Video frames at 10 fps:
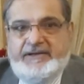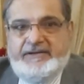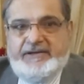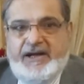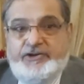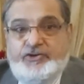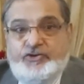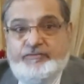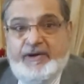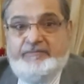
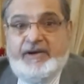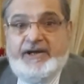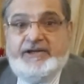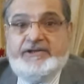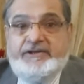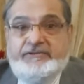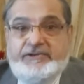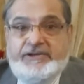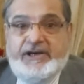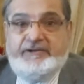Ayushman Bharat
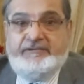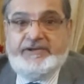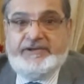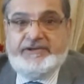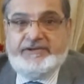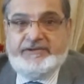Yojana, which